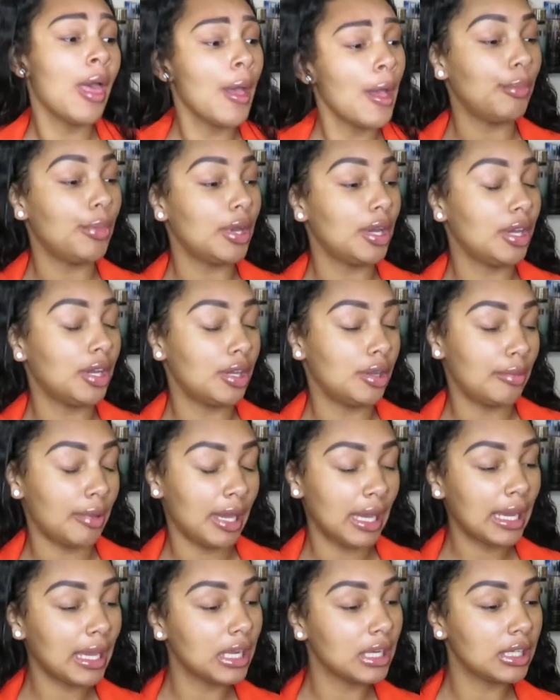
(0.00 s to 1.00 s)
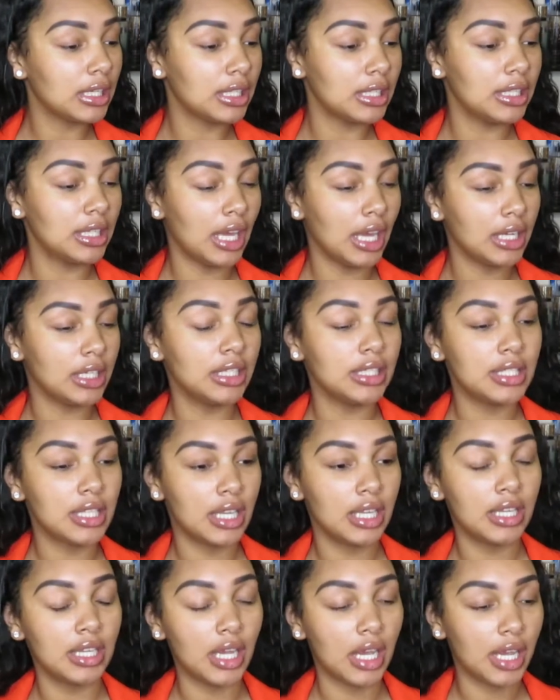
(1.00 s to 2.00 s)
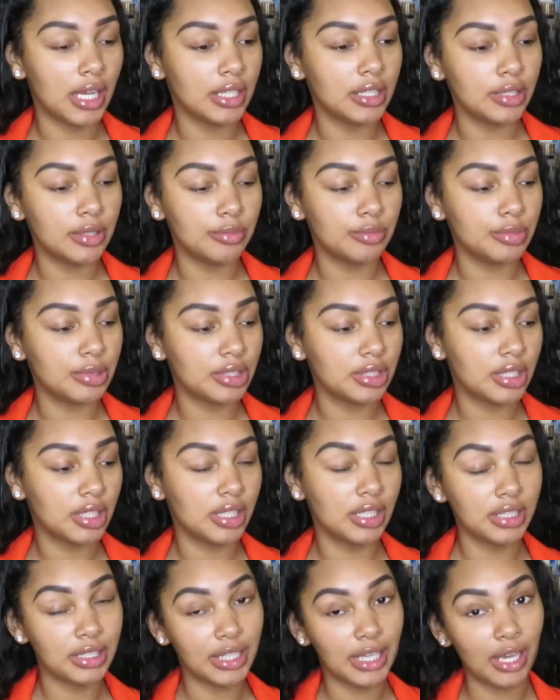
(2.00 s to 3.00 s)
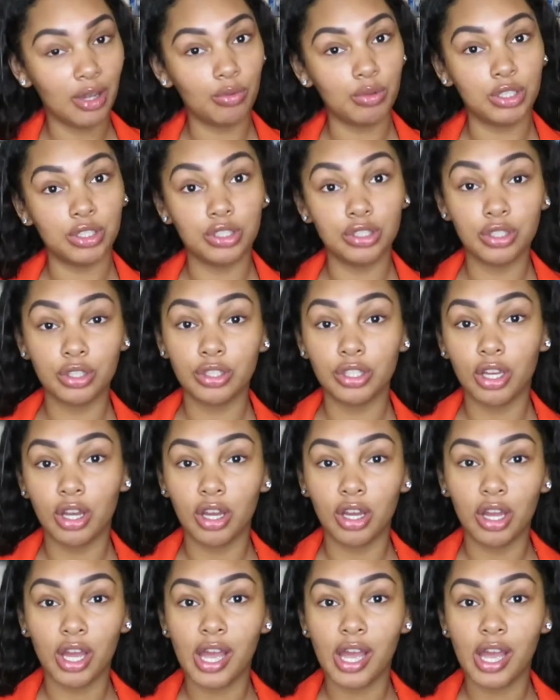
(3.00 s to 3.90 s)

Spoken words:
But I got a good 9 or 10 items that I want to show y'all.